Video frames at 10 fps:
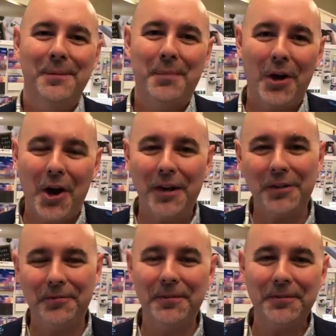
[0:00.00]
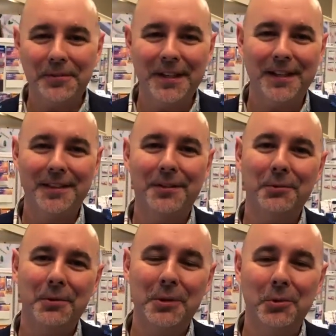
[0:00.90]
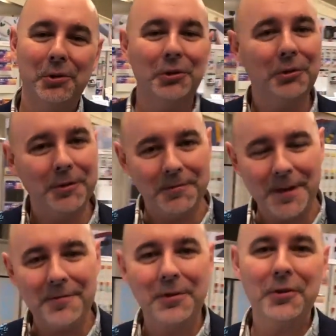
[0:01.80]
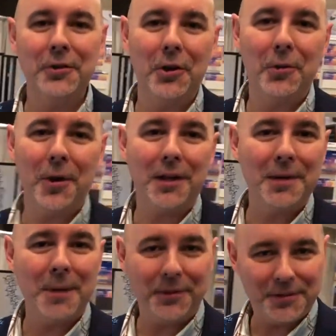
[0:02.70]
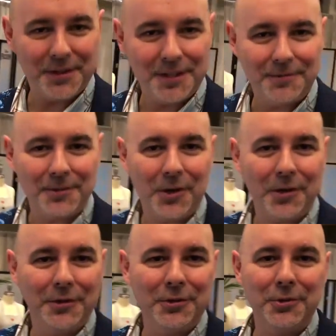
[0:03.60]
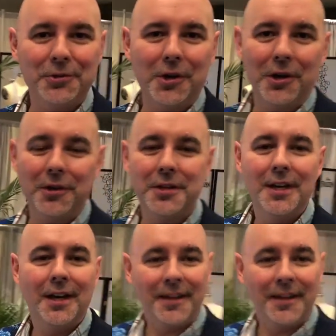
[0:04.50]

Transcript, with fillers: By August 15th, we will include a $500 Rocky Mountain gift card at no charge.